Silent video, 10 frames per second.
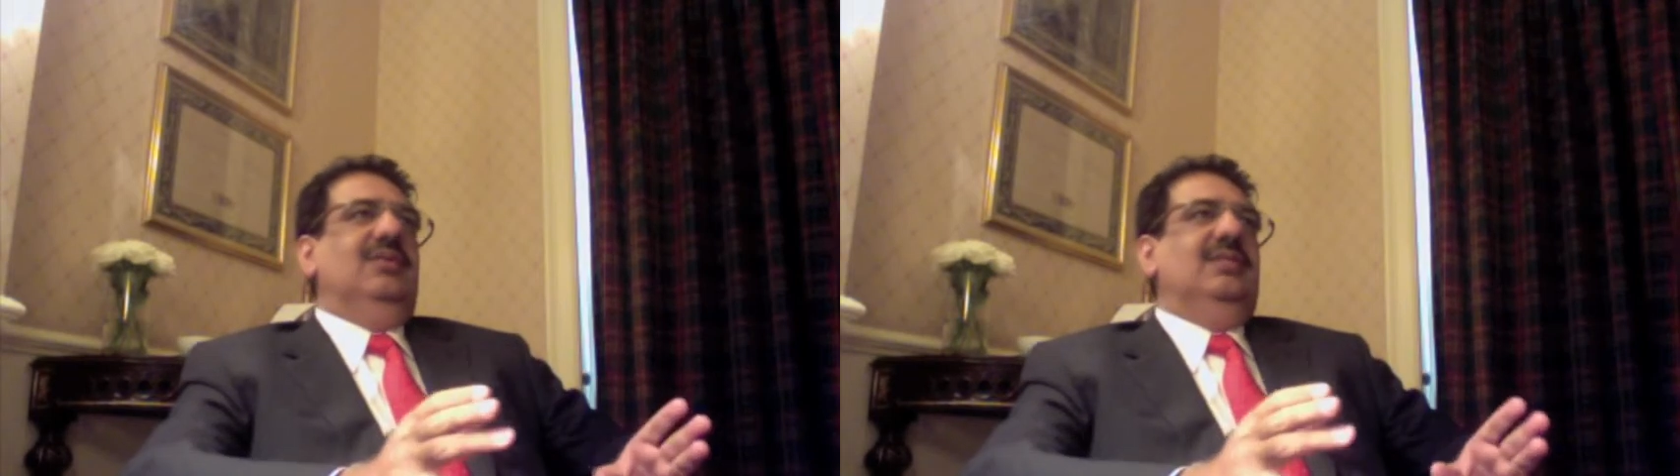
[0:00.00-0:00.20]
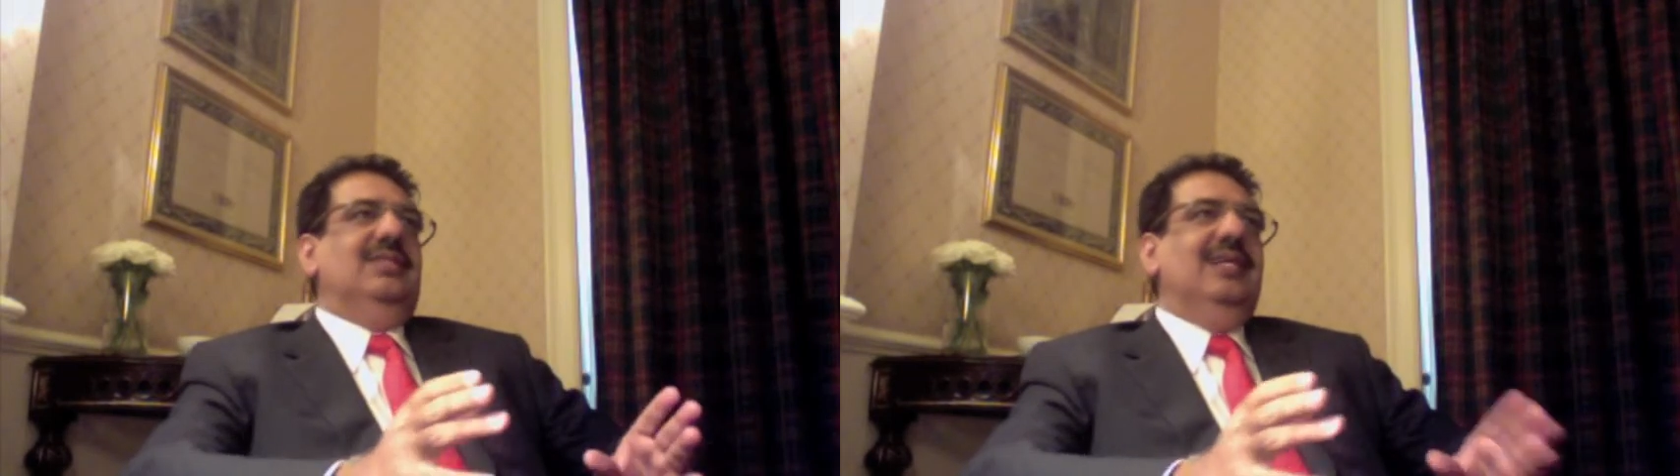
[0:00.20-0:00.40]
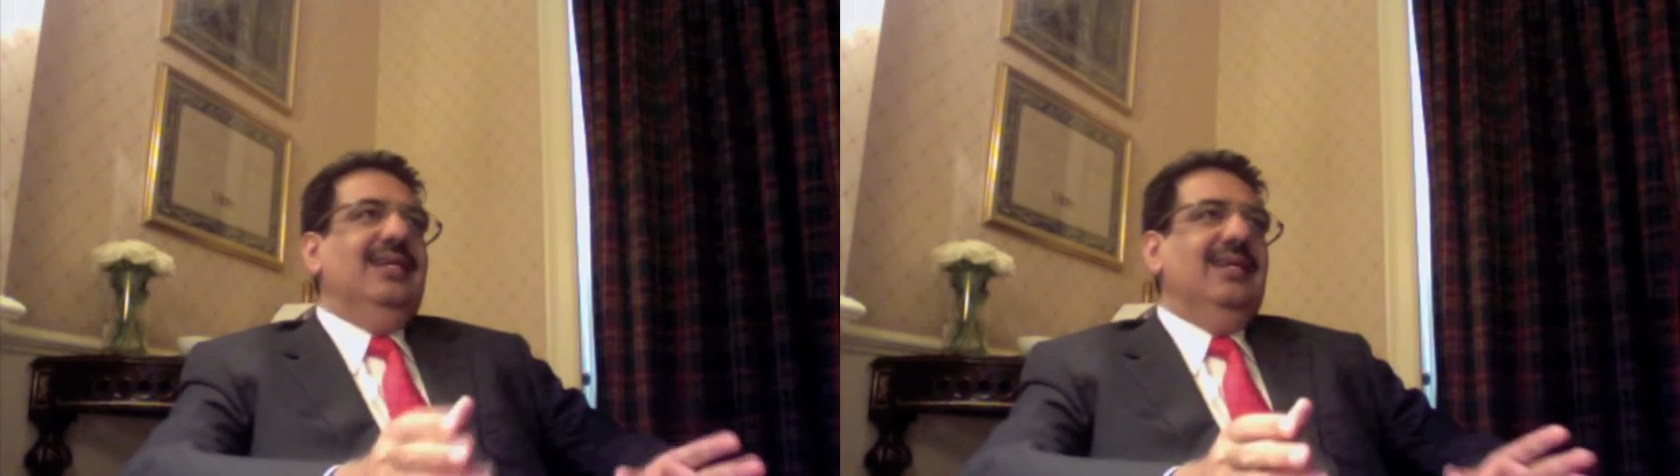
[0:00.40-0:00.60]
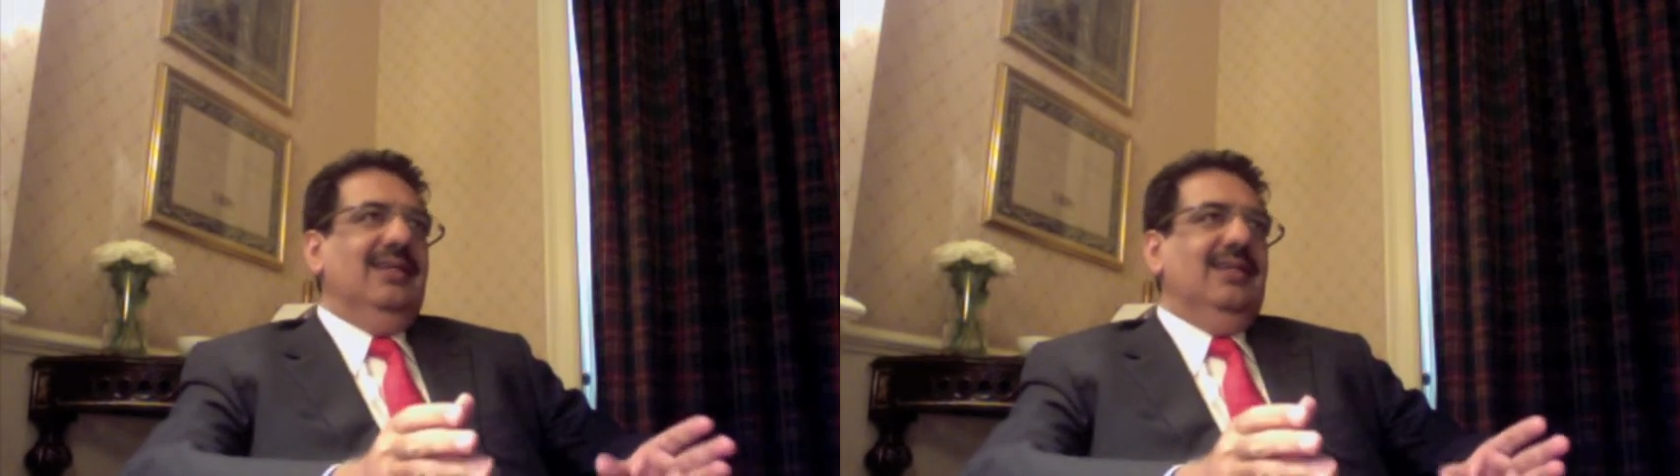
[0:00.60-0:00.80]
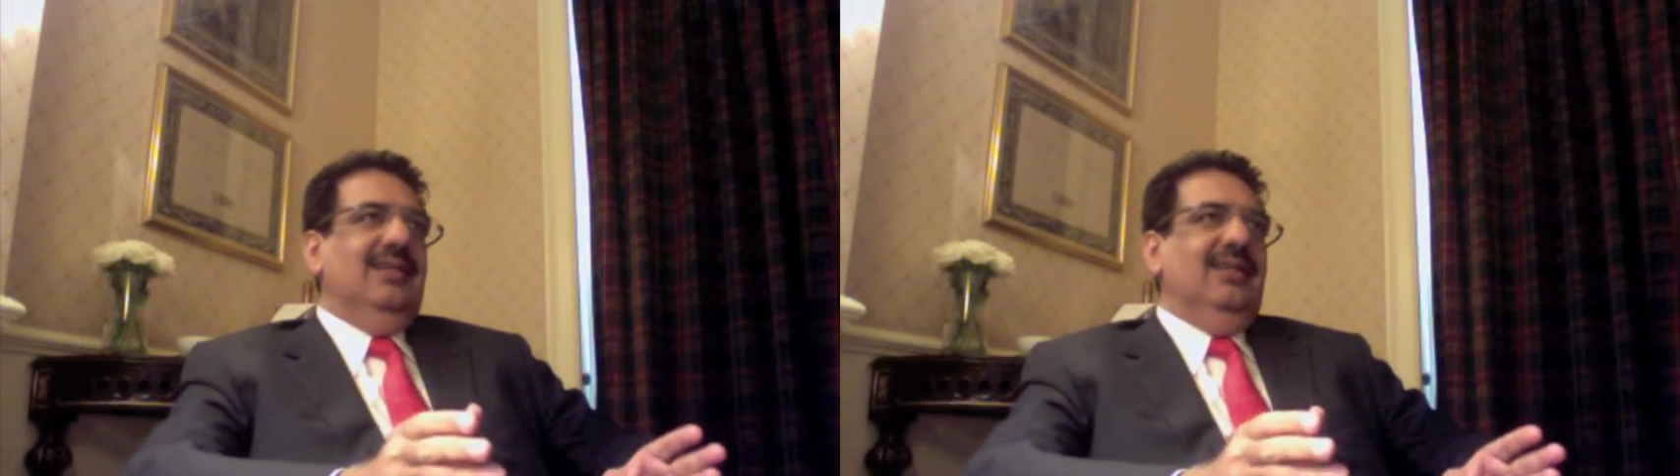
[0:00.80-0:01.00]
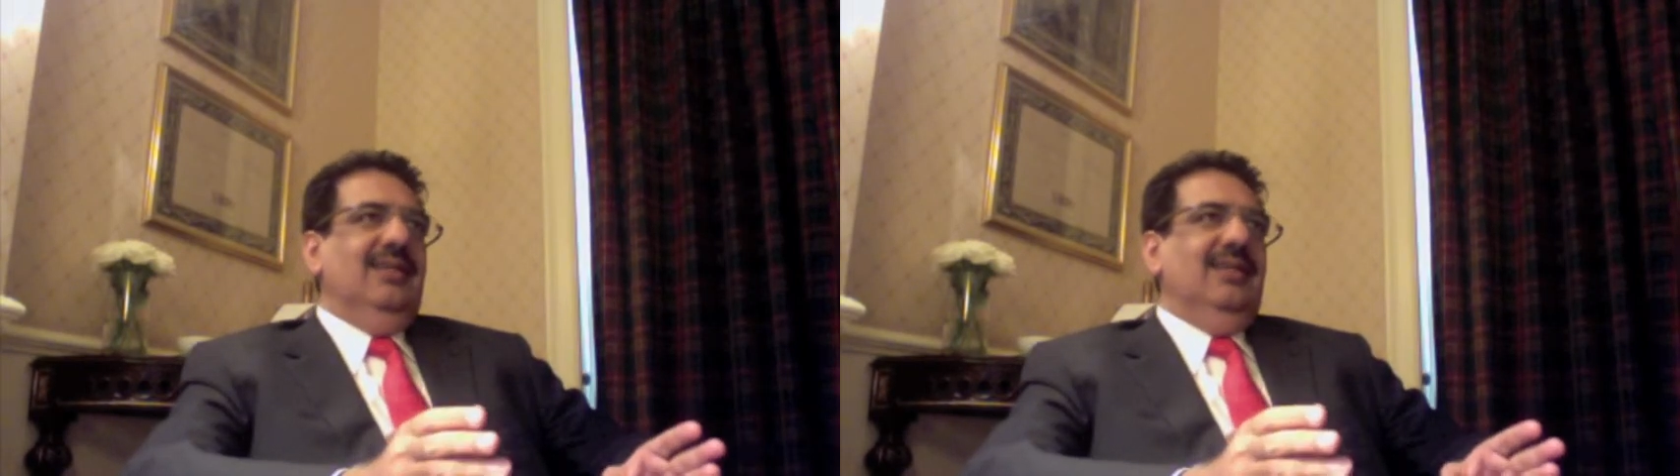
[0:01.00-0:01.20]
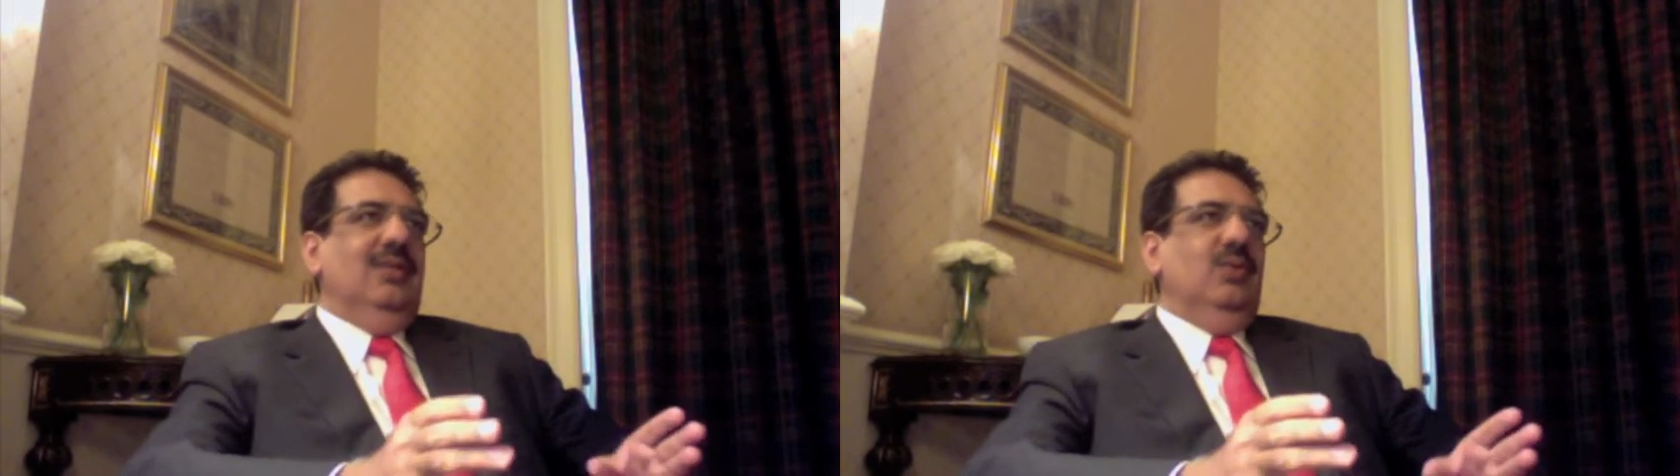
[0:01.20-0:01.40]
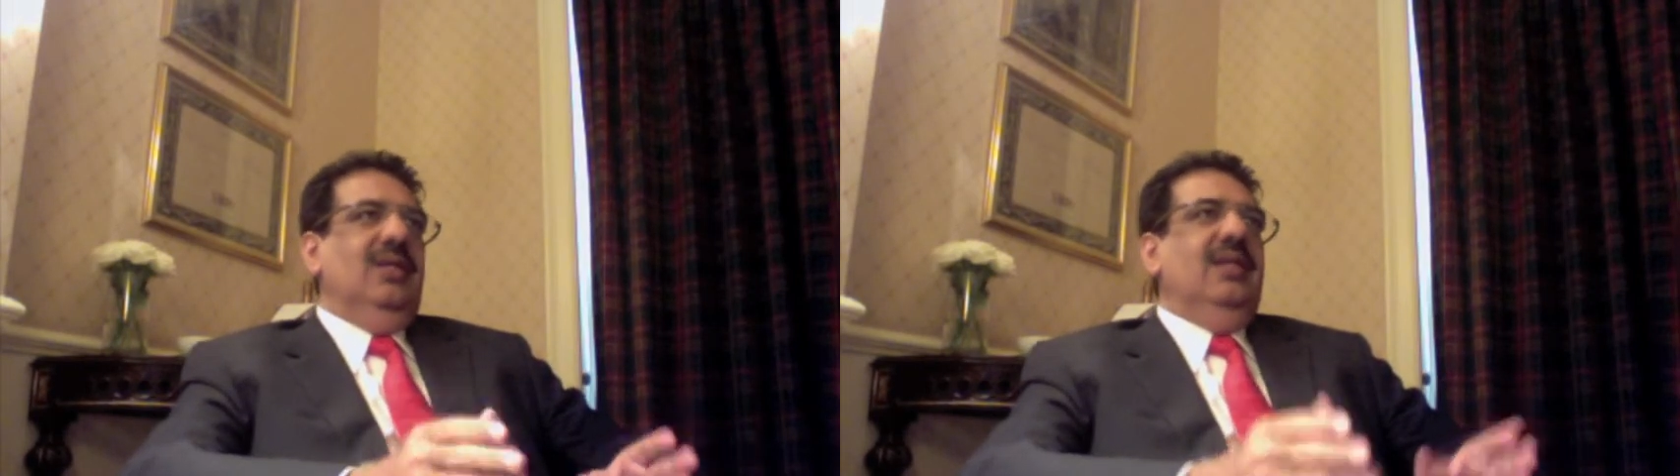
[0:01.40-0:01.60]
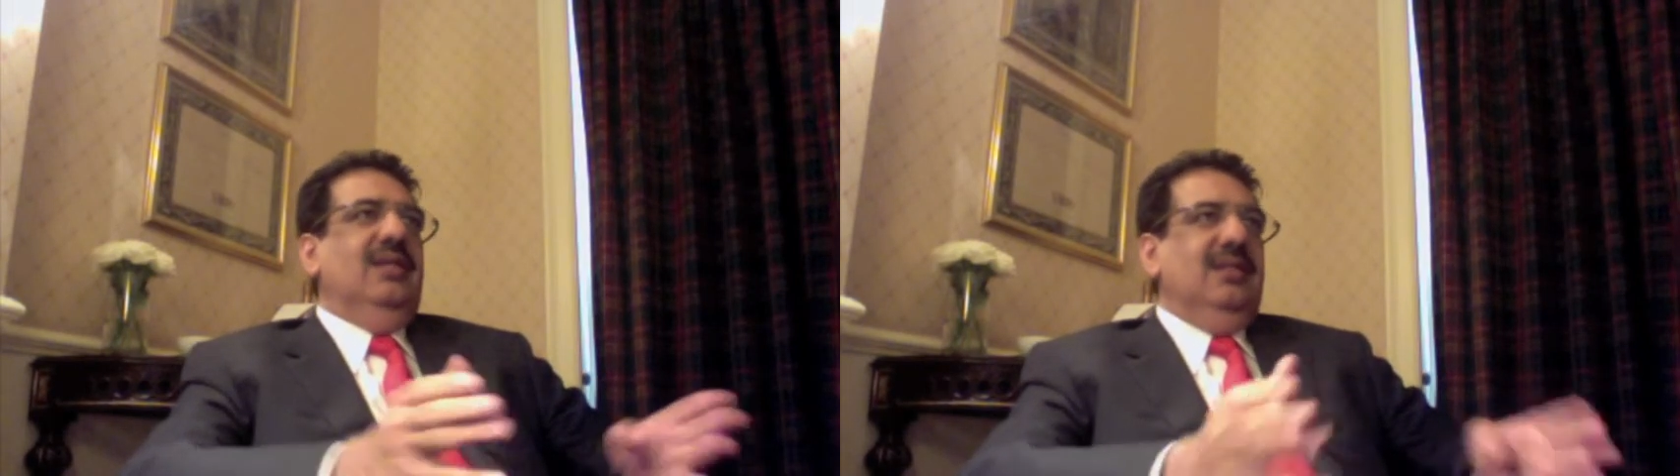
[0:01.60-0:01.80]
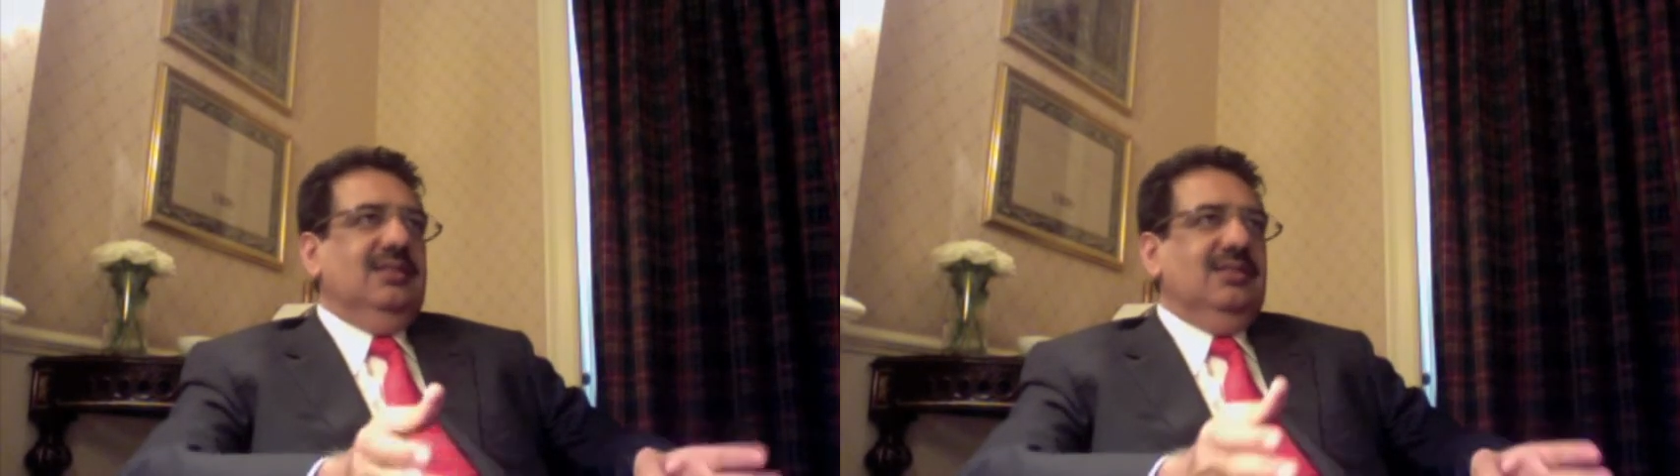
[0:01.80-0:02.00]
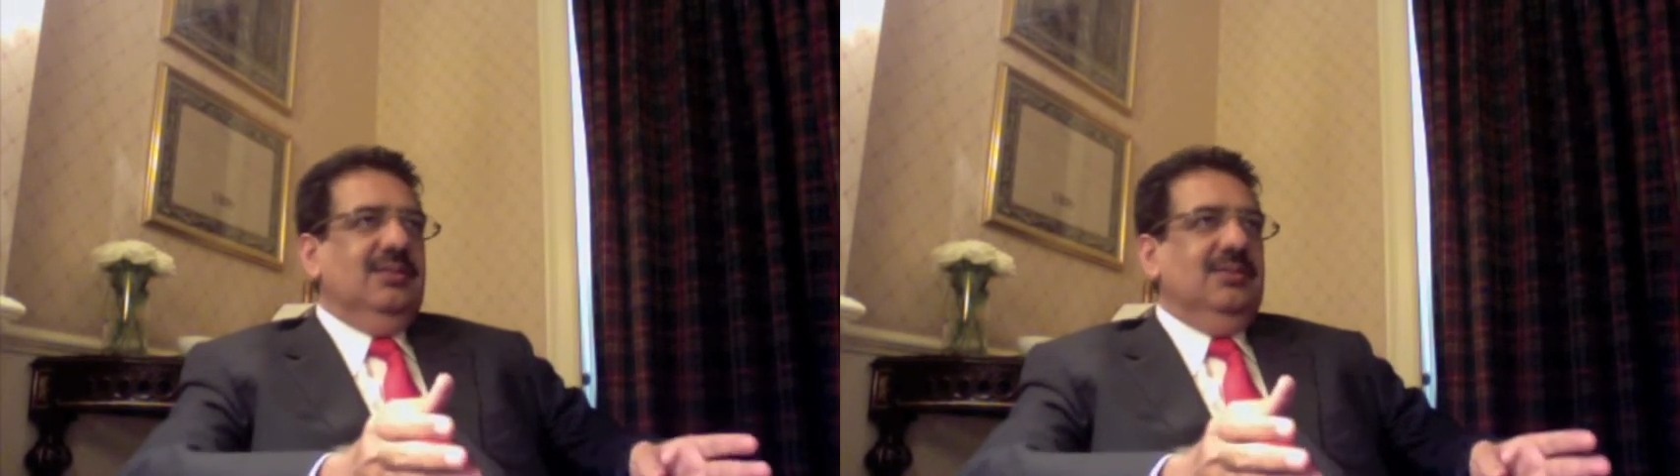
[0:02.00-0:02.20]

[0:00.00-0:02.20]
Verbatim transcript: with saying it in the way it is,